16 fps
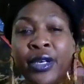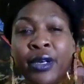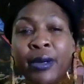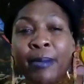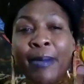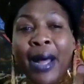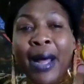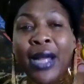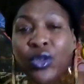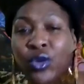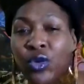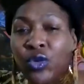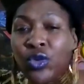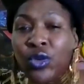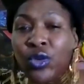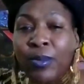my
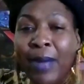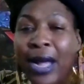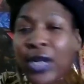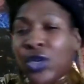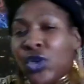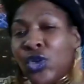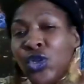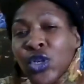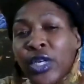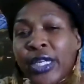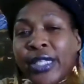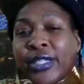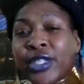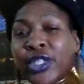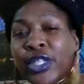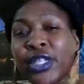little look and
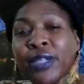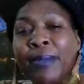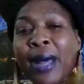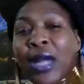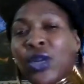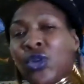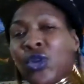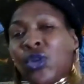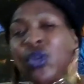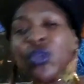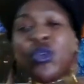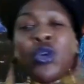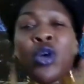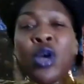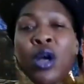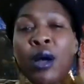see, my little
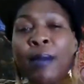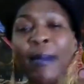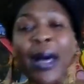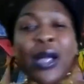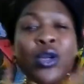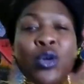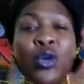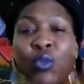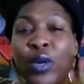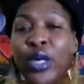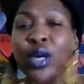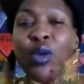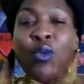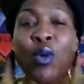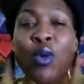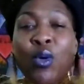ringo
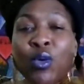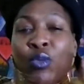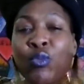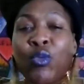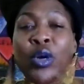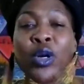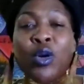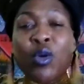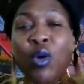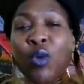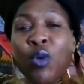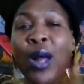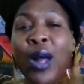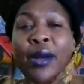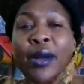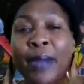
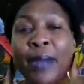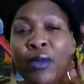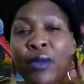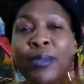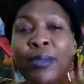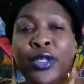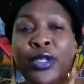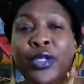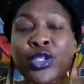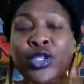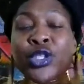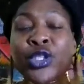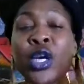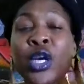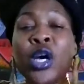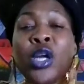go around the mirror
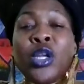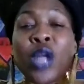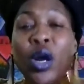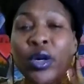bush.